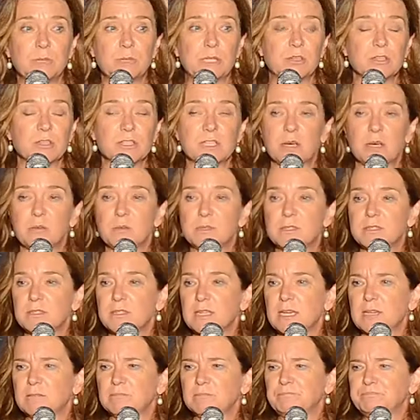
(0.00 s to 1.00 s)
because I
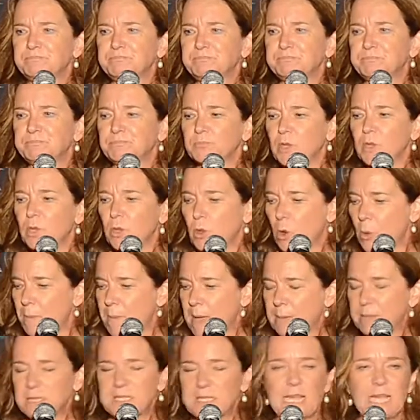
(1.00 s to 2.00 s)
was,
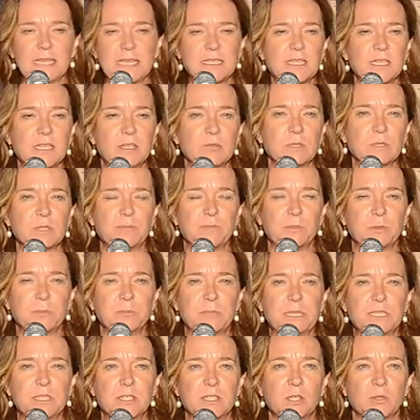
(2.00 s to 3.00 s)
Mum and Dad said it was
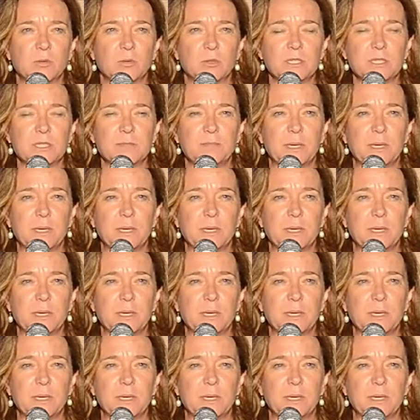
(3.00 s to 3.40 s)
promiscuous,